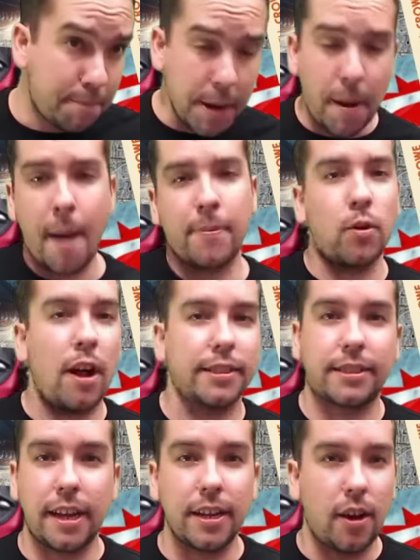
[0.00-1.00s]
Bebop and
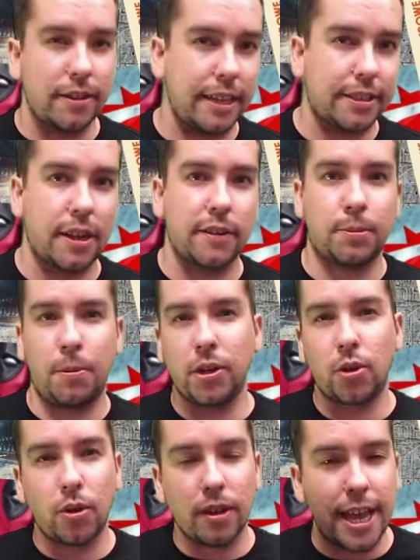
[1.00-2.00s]
Rocksteady, all that stuff's
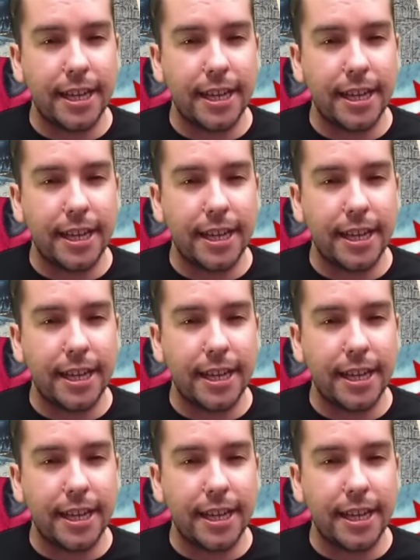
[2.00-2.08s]
pretty cool.